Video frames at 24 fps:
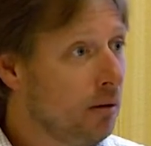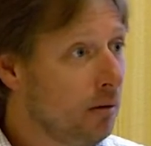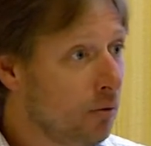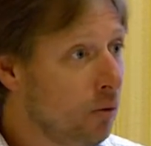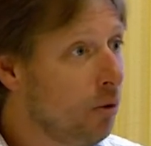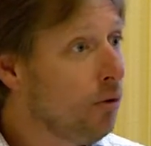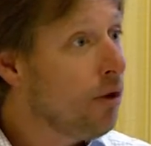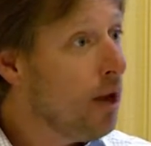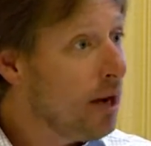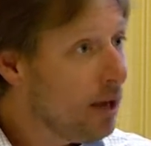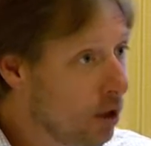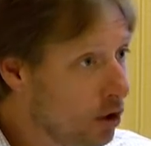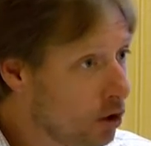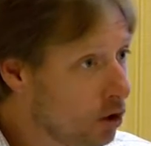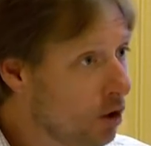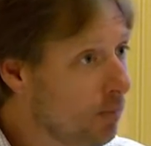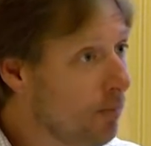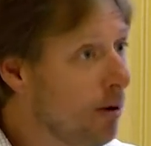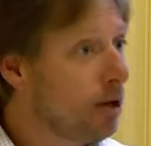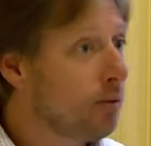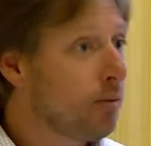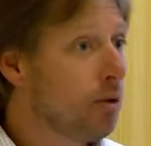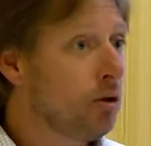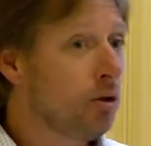Well, thank you so
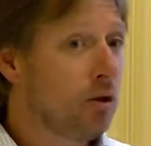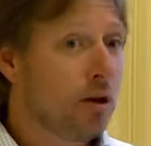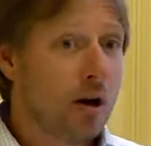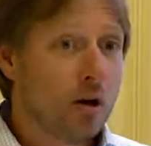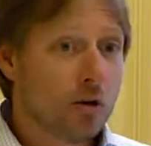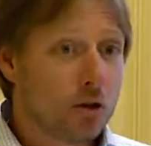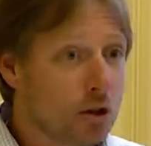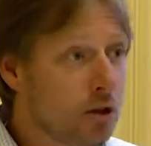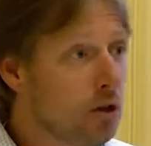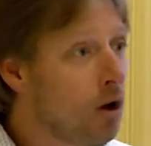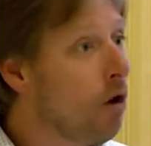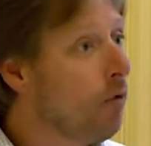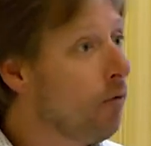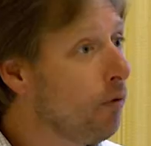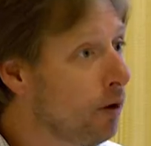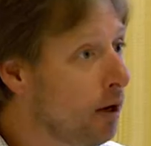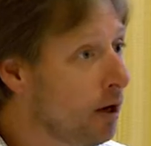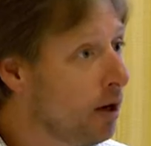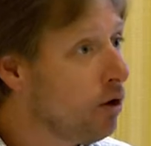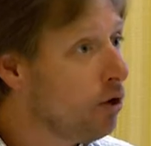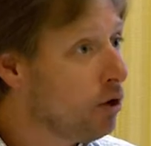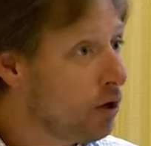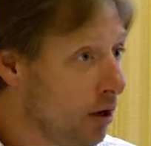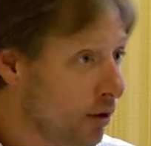much, Ms. Jones. Just don't
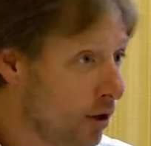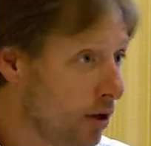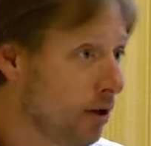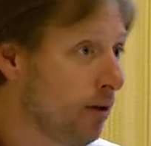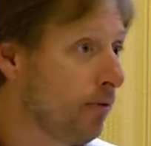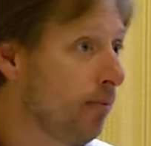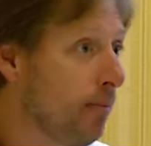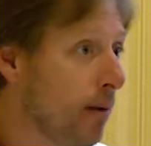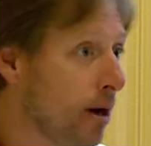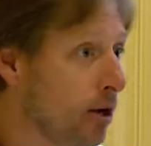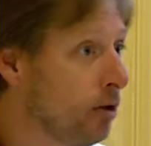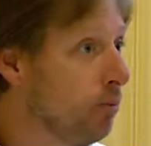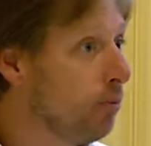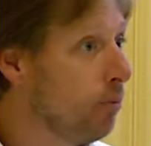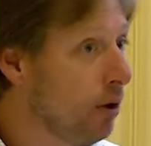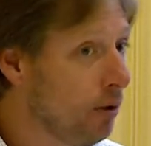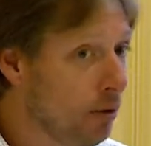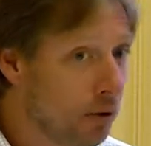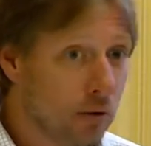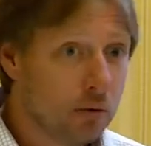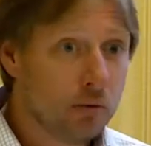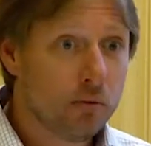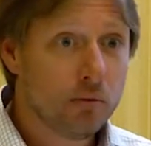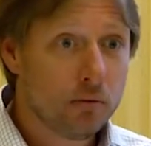forget who shared this information
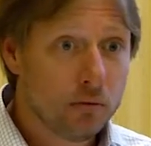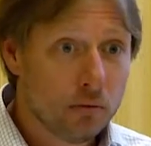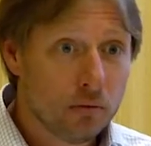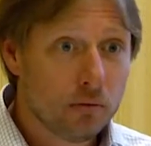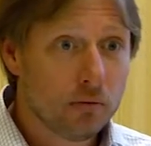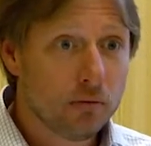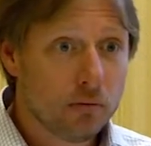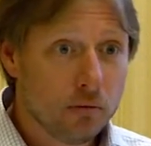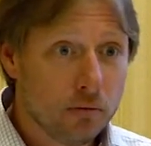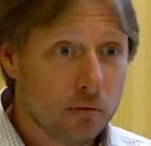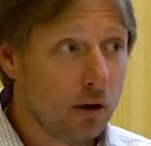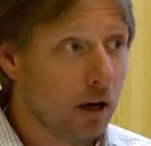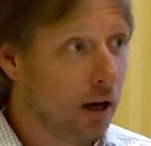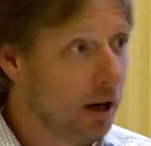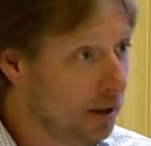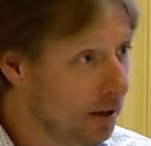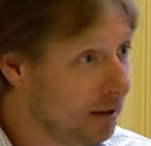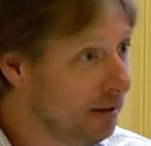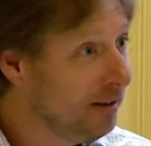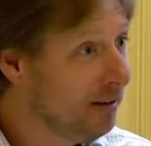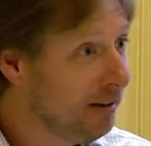with you. Right?